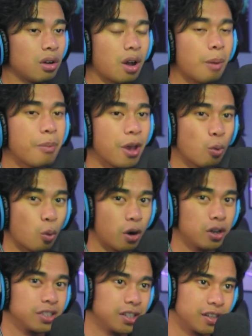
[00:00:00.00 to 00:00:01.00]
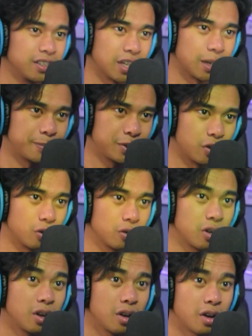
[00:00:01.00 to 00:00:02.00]
a bit worse in this
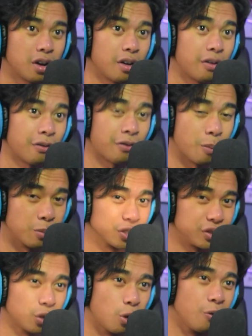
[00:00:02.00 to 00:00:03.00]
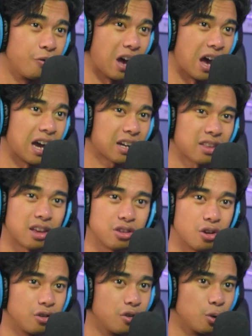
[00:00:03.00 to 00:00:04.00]
episode from the sole fact that
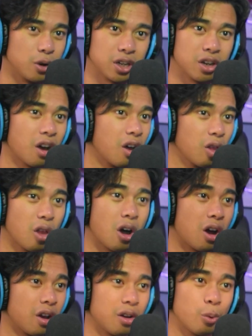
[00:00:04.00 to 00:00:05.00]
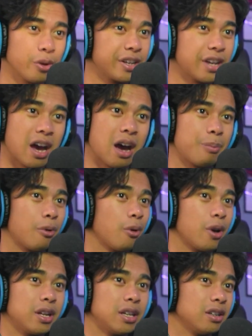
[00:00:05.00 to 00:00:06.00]
they're doing a lot of recap
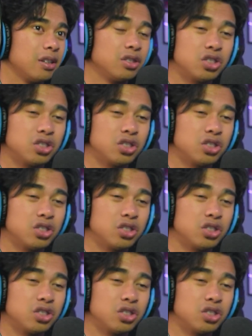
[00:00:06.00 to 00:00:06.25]
already.